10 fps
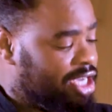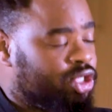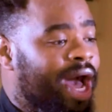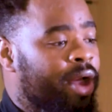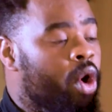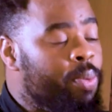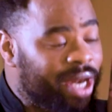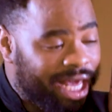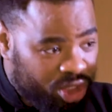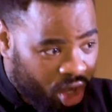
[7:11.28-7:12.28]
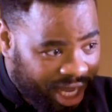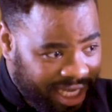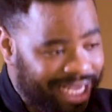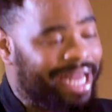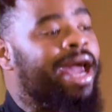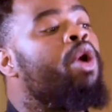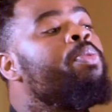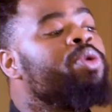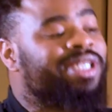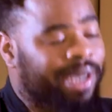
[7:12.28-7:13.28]
So I hope you'll enjoy it and I hope
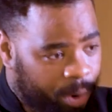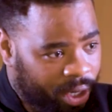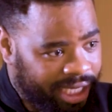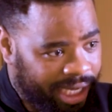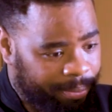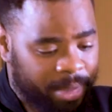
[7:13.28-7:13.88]
you'll support him.